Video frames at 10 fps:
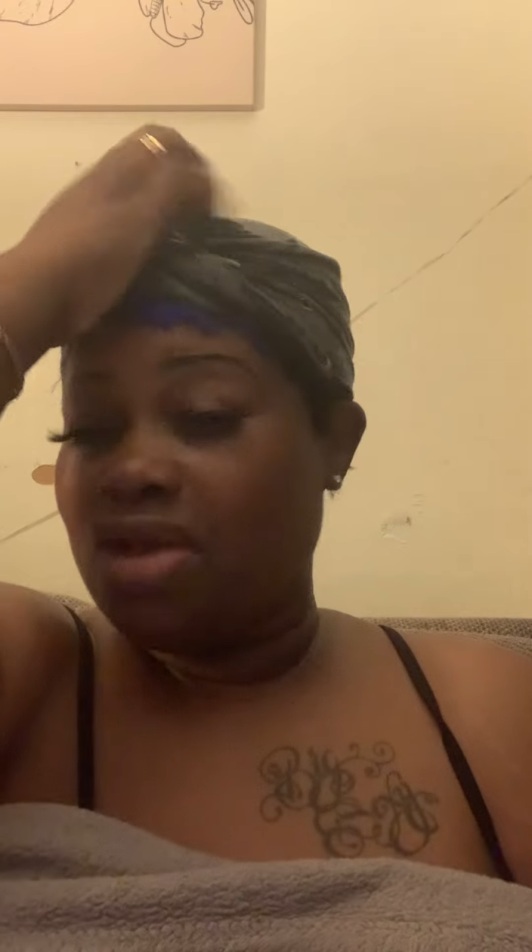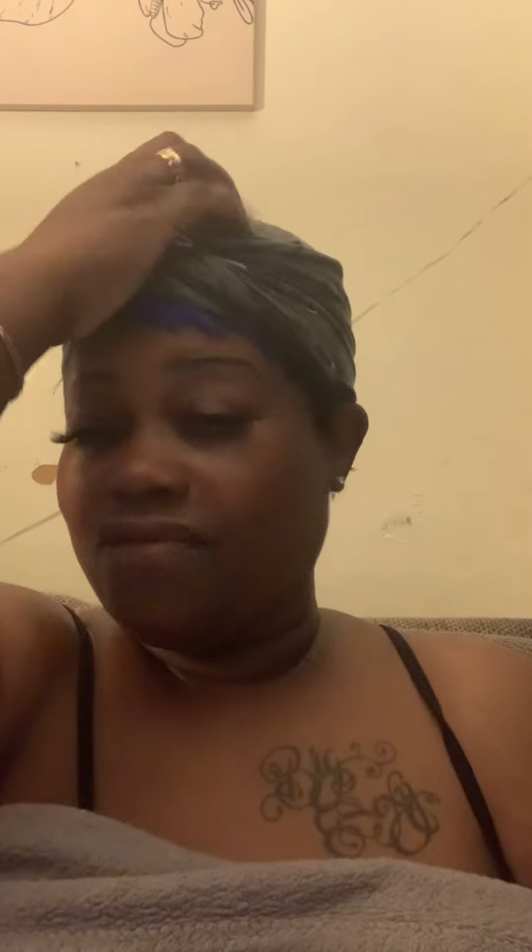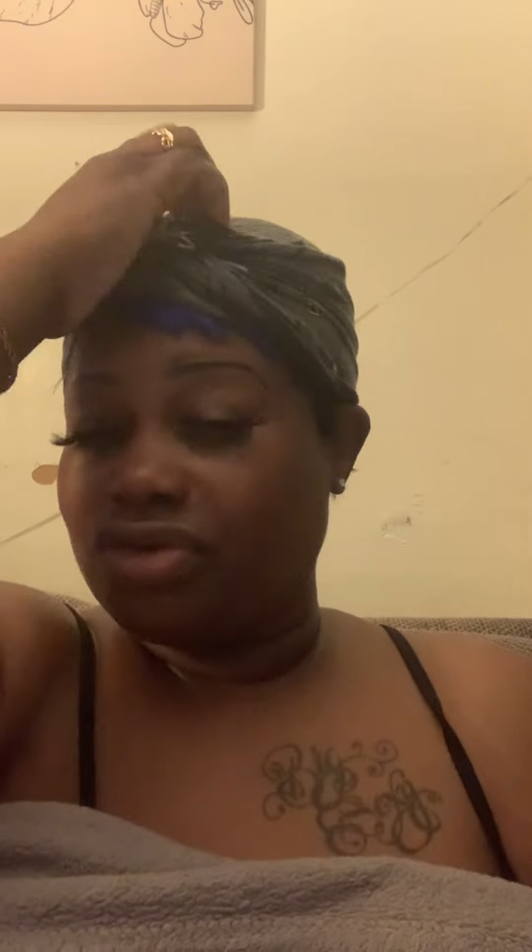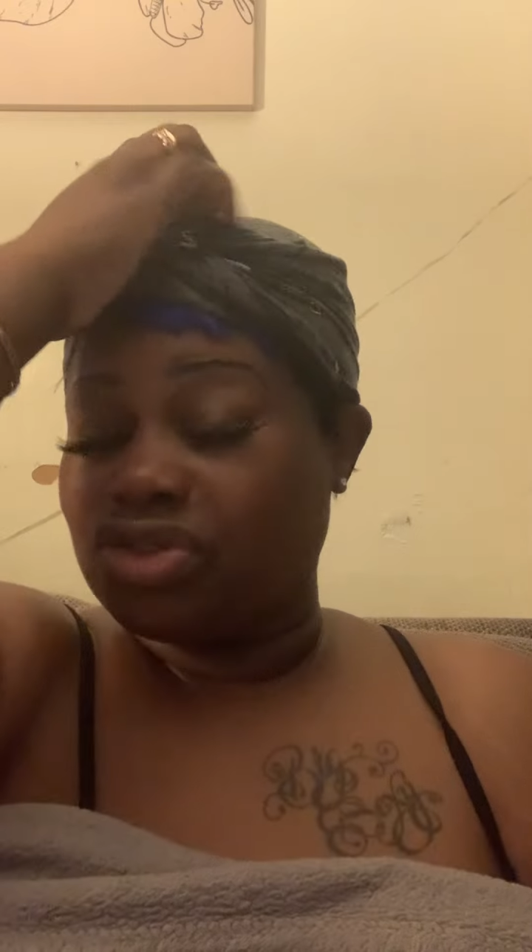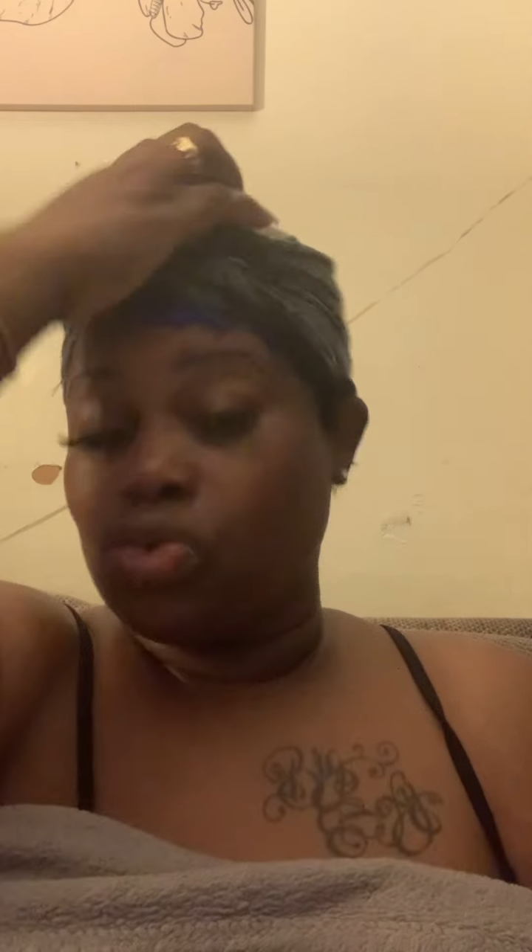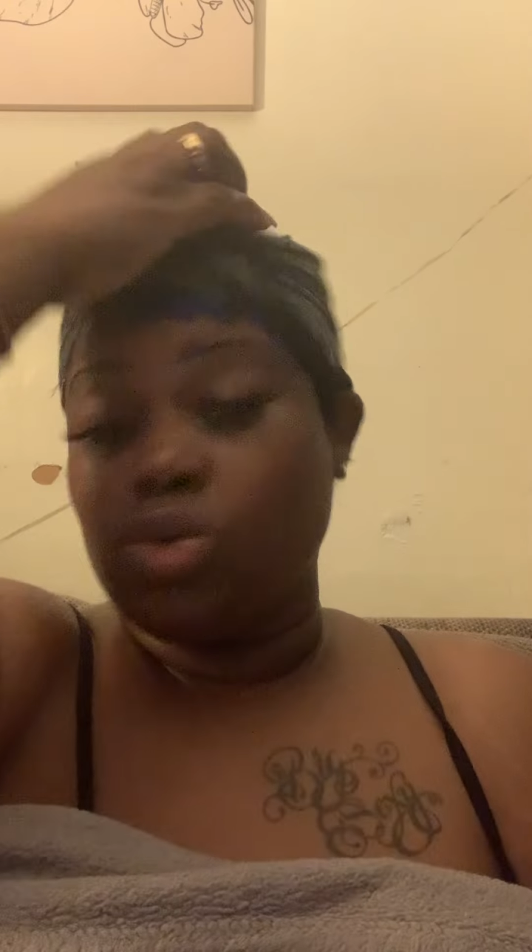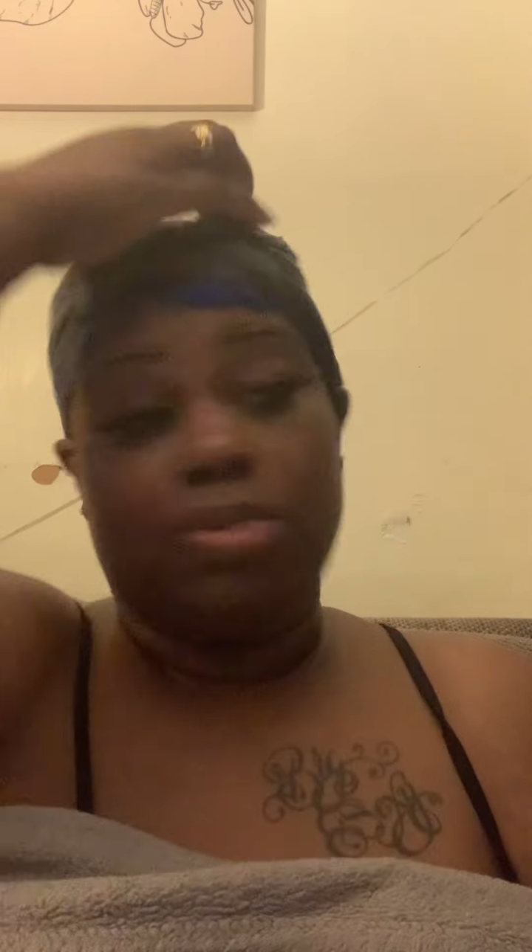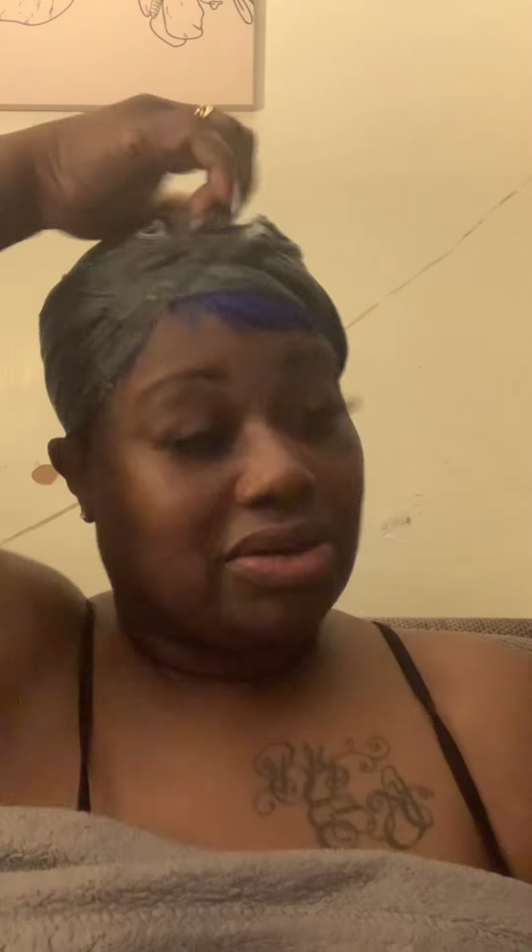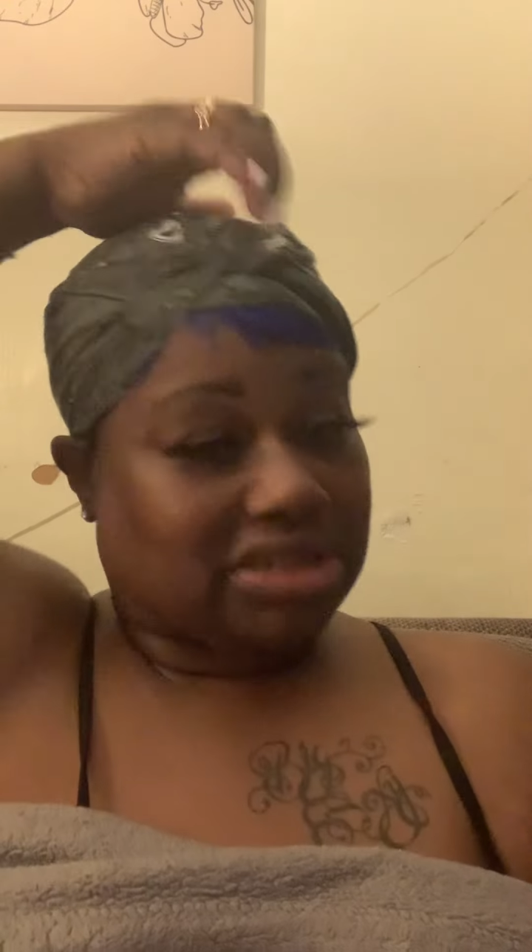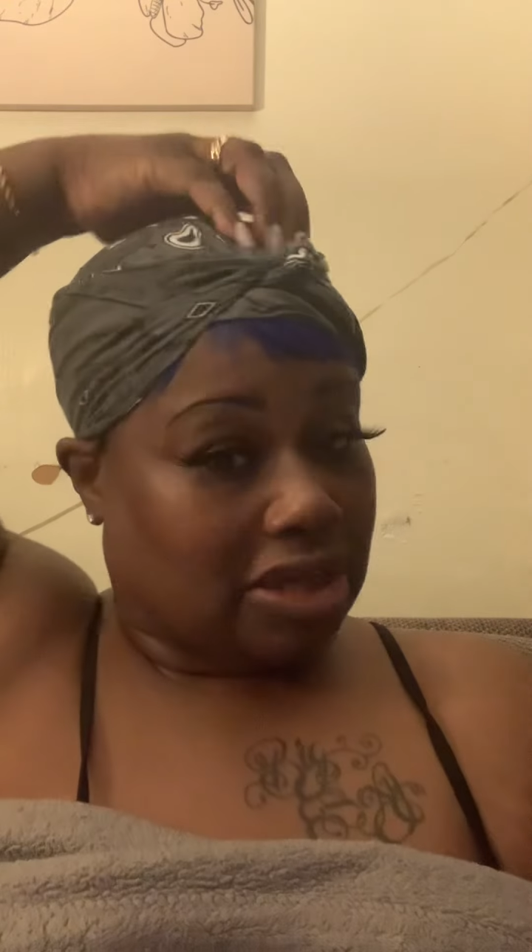for school and
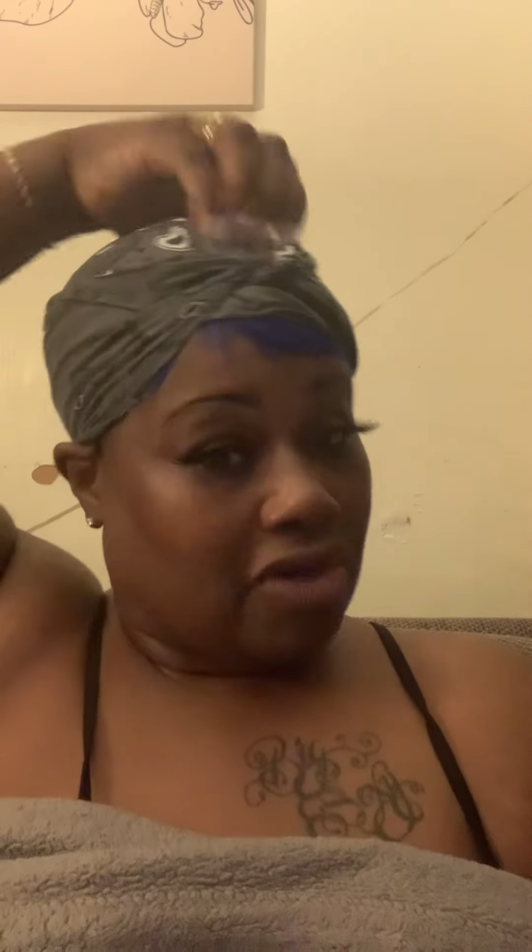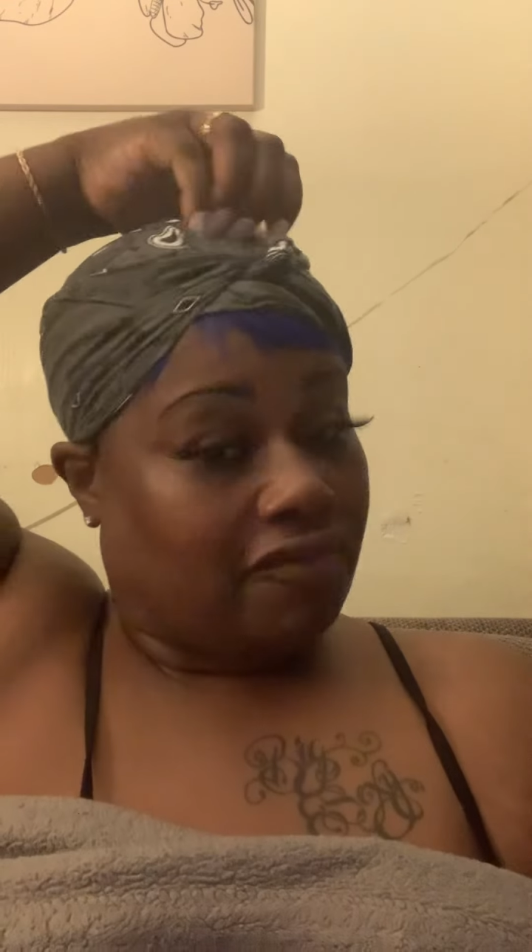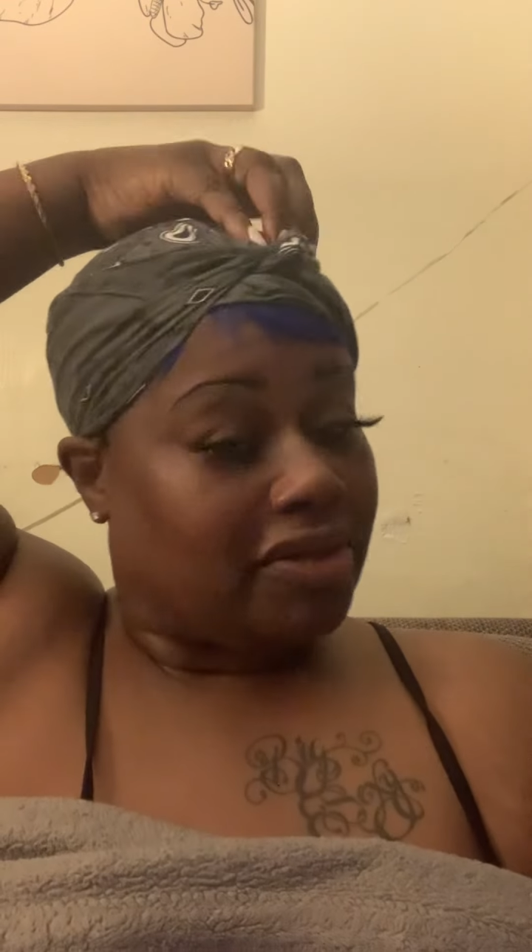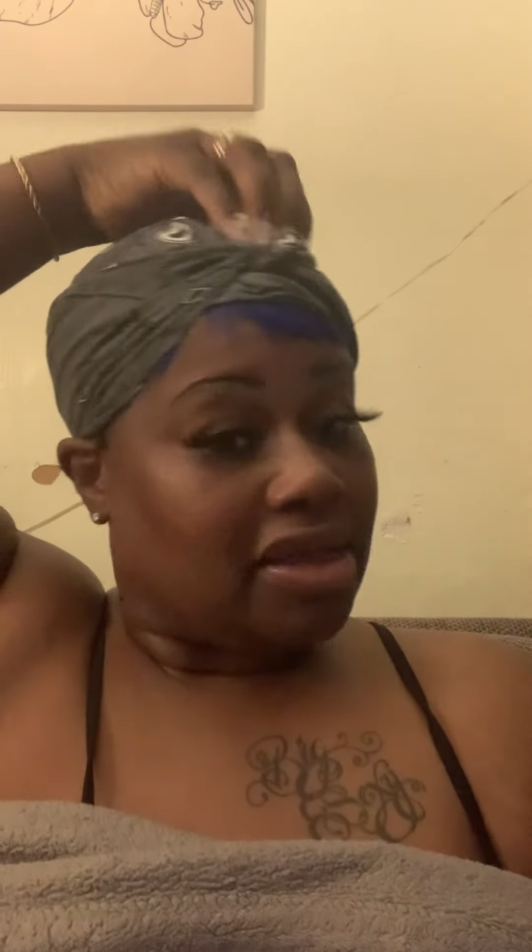myself,